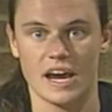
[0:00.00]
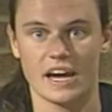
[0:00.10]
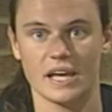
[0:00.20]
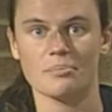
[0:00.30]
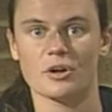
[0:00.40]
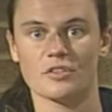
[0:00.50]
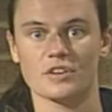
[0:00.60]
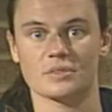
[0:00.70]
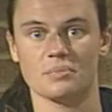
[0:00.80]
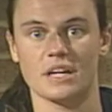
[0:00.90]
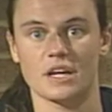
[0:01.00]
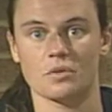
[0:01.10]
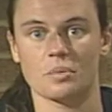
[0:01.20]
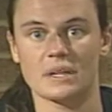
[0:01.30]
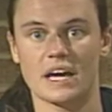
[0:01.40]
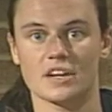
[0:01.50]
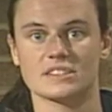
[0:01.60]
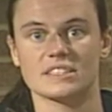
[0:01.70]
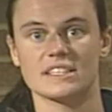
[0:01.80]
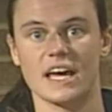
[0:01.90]
An imperfect meeting will be
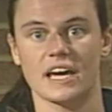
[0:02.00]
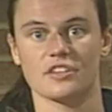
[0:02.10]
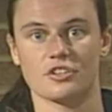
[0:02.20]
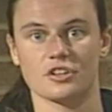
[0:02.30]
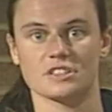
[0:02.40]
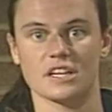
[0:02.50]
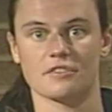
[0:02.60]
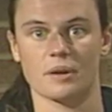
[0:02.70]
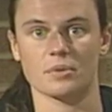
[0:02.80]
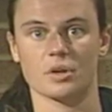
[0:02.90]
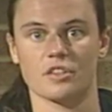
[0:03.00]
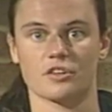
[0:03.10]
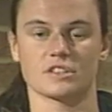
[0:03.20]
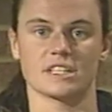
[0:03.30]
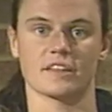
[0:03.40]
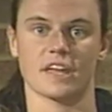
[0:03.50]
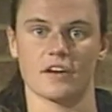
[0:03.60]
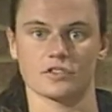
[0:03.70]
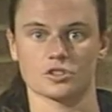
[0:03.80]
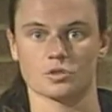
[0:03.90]
held today, Thursday, February 13th,
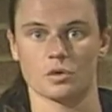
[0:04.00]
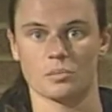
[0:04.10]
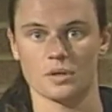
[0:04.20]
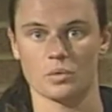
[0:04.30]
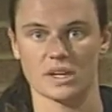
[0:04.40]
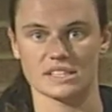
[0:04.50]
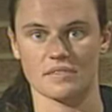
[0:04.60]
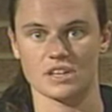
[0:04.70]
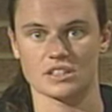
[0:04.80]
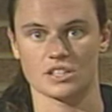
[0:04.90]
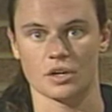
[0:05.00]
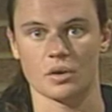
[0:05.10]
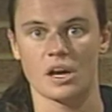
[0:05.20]
after school in B172.